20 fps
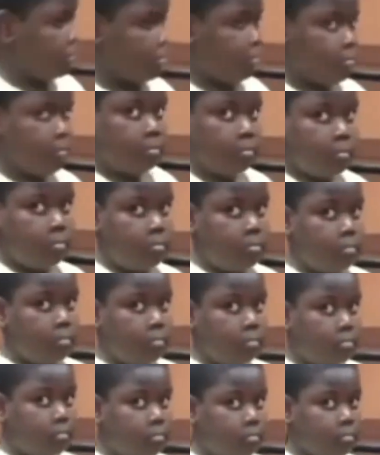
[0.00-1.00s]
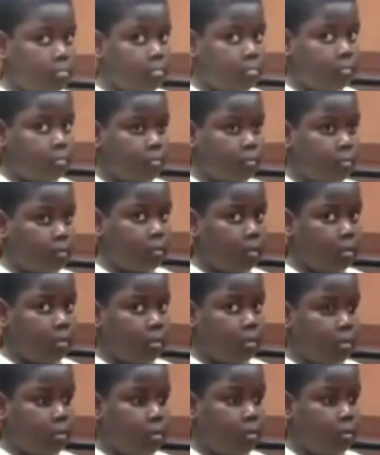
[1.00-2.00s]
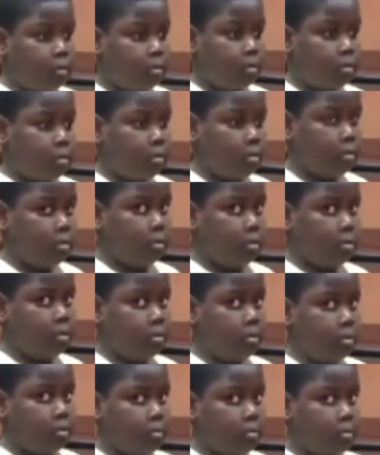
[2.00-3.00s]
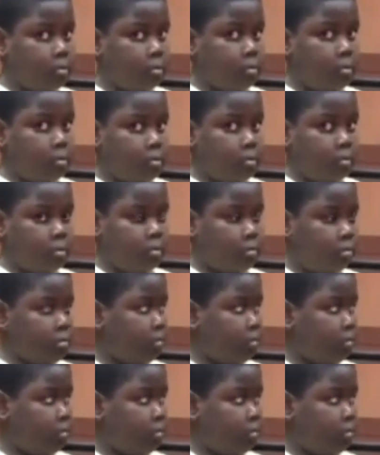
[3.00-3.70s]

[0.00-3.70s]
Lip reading: (silence)